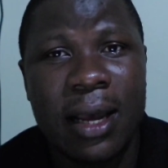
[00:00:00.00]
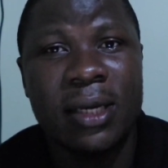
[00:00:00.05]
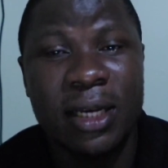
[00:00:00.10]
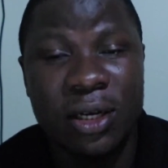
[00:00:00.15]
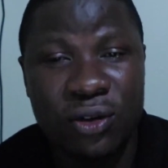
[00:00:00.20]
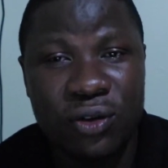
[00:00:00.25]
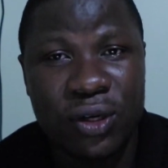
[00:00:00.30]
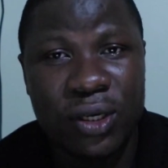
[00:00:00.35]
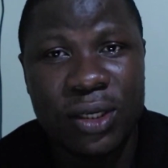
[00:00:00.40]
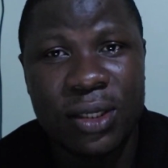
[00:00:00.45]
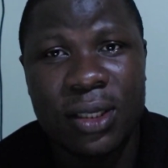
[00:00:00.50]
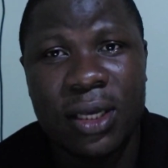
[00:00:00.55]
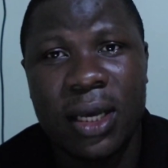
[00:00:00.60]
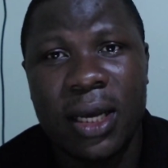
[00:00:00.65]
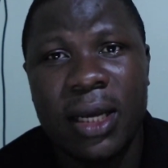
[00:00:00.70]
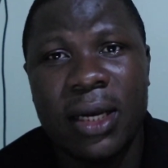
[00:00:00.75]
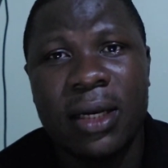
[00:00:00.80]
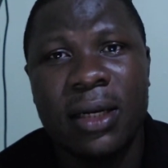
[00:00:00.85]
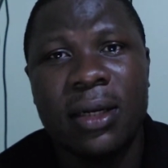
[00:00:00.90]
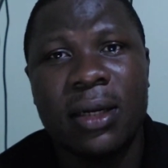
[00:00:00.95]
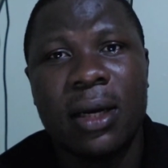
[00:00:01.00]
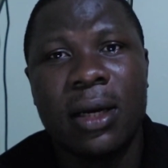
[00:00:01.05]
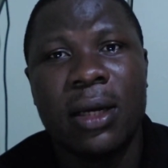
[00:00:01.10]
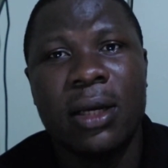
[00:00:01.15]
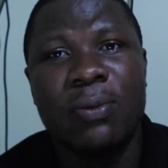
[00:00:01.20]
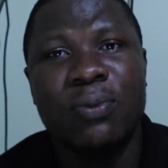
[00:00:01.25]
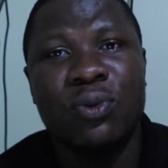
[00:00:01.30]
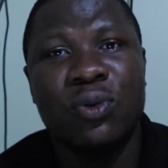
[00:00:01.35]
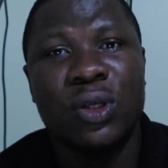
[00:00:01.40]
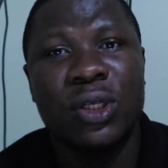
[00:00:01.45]
interest in
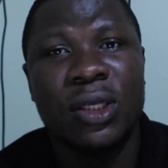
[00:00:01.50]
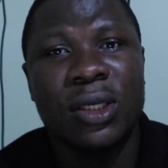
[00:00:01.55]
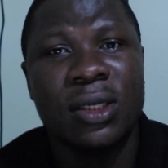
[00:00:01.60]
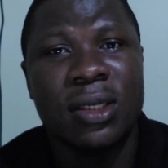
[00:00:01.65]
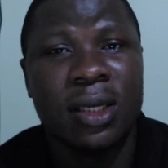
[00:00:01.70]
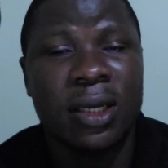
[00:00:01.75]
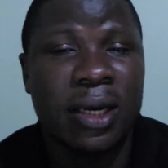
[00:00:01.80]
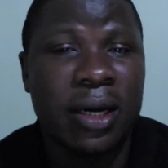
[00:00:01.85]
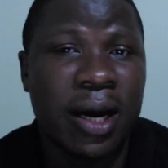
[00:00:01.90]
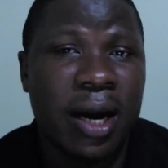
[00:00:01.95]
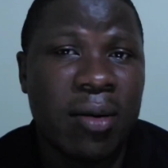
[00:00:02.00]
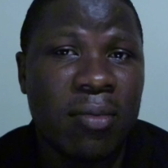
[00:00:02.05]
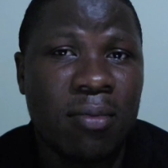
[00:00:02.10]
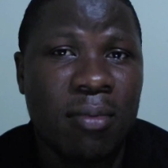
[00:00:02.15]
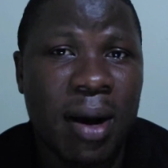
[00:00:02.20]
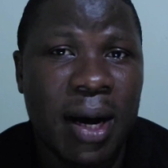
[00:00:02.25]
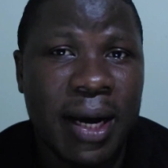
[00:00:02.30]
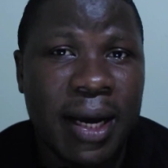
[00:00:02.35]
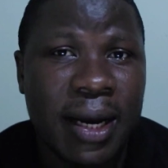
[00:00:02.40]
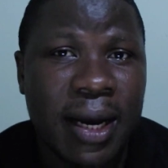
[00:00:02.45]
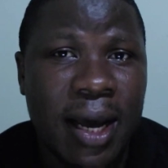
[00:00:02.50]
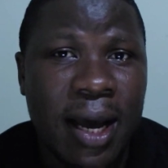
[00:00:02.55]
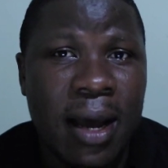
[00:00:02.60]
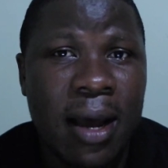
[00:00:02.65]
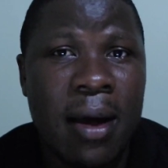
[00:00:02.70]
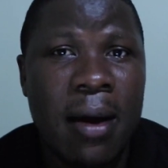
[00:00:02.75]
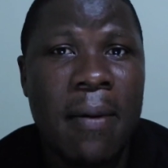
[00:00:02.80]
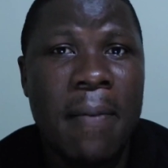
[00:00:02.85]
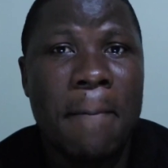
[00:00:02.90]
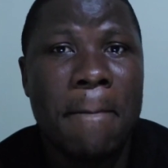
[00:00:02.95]
Ipswich's Kieran
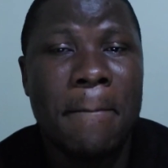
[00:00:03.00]
McKenna,